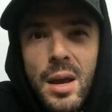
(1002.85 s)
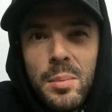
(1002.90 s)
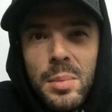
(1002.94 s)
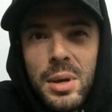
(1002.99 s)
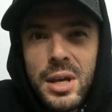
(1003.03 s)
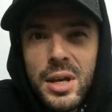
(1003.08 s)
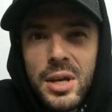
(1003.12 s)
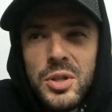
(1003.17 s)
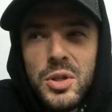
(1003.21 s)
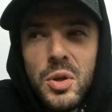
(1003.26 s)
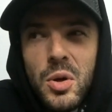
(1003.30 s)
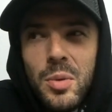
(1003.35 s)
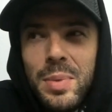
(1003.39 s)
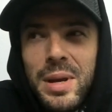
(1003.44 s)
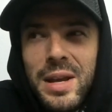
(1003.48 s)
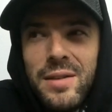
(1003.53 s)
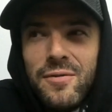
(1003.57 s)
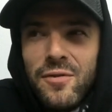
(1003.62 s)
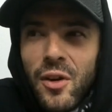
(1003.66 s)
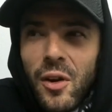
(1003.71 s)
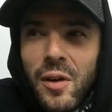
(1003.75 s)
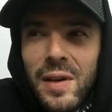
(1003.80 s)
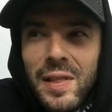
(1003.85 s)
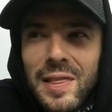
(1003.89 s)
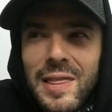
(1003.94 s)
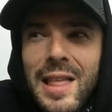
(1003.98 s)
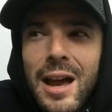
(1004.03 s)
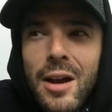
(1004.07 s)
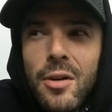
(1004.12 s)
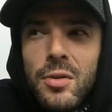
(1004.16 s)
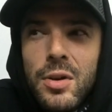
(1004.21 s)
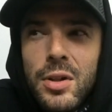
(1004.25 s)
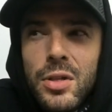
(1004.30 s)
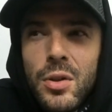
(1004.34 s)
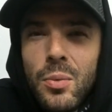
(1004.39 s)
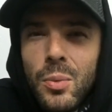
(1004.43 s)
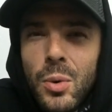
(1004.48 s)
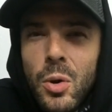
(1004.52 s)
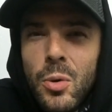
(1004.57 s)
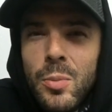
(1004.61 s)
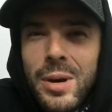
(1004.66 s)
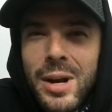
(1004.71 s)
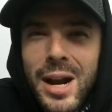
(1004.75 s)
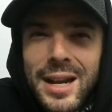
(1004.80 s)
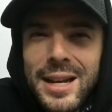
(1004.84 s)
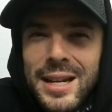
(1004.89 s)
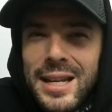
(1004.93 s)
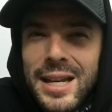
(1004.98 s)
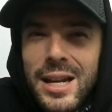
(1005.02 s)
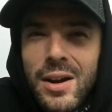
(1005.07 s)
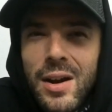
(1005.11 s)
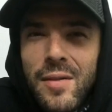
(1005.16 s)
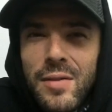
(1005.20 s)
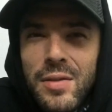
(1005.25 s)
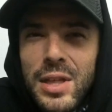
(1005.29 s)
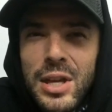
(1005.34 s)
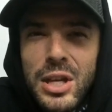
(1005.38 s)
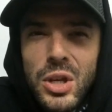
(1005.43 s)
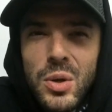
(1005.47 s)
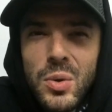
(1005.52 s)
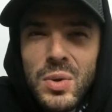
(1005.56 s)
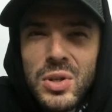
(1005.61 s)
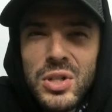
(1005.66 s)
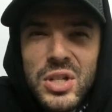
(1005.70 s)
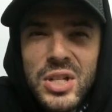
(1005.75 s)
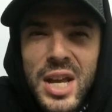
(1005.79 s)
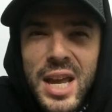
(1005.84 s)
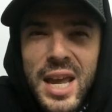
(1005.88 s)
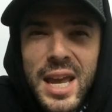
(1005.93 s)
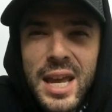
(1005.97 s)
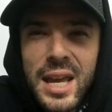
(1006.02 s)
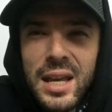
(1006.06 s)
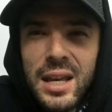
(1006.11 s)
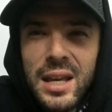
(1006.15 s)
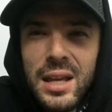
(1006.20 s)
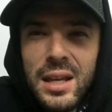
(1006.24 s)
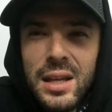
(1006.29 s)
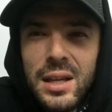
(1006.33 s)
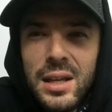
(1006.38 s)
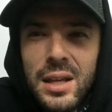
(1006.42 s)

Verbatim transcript: because you were being very loud in the room and i could hear everything you were saying